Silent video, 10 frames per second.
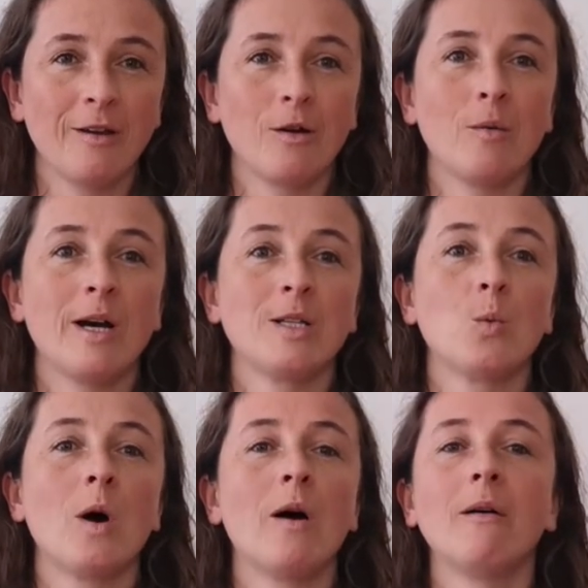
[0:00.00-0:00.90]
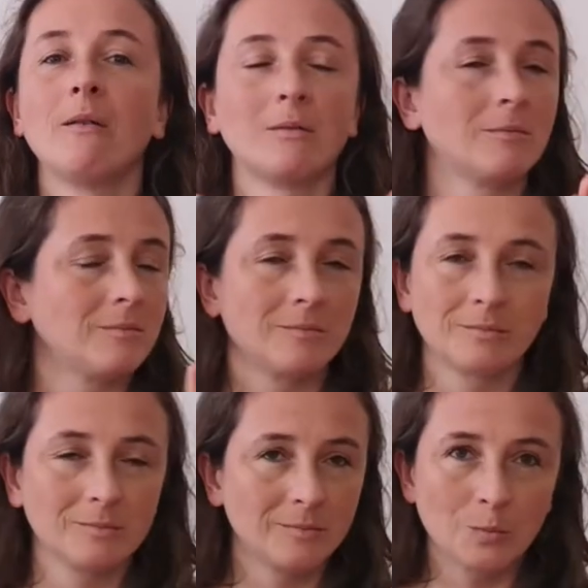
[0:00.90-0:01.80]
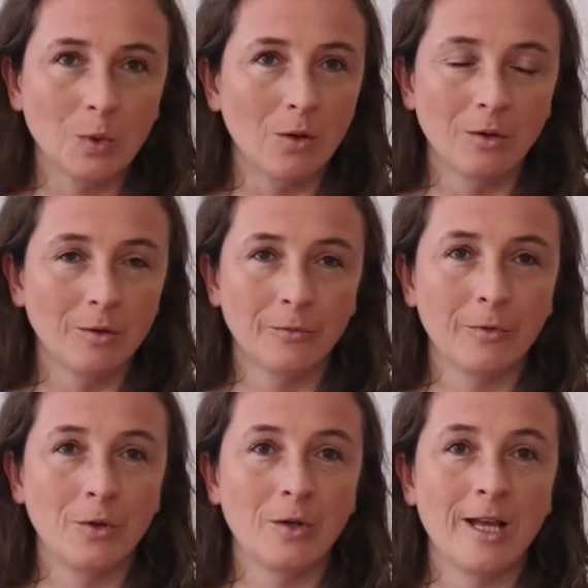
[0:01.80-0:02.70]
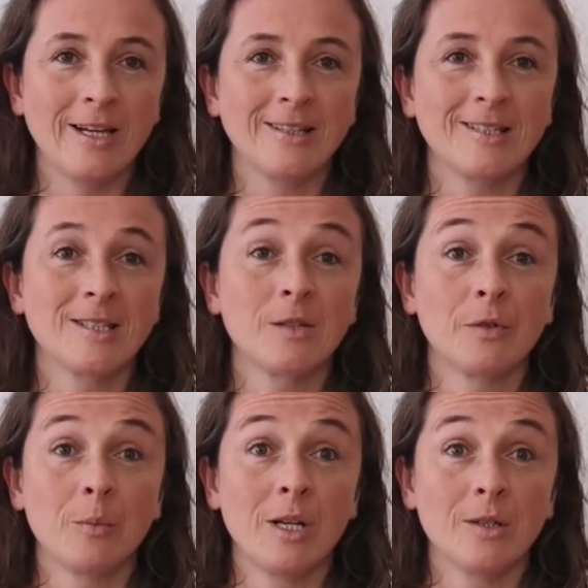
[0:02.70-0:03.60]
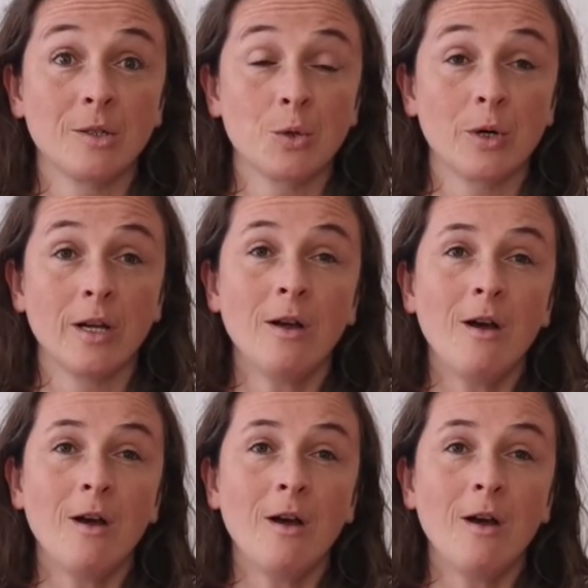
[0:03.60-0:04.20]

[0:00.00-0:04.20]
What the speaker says: quite a while will feel like this is a familiar story.